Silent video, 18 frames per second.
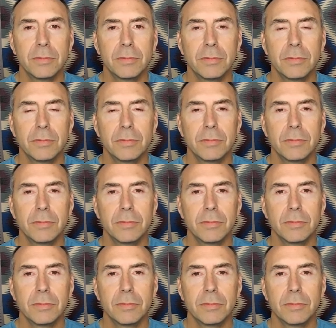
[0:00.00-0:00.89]

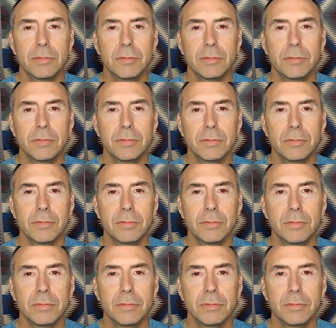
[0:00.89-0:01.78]

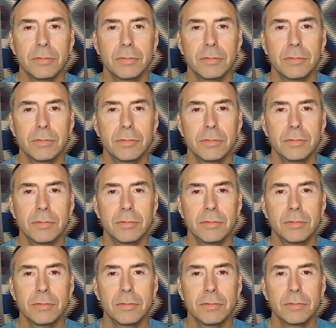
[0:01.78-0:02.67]

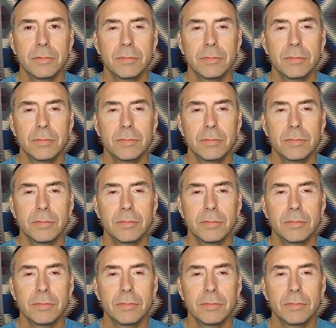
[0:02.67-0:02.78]
(silence)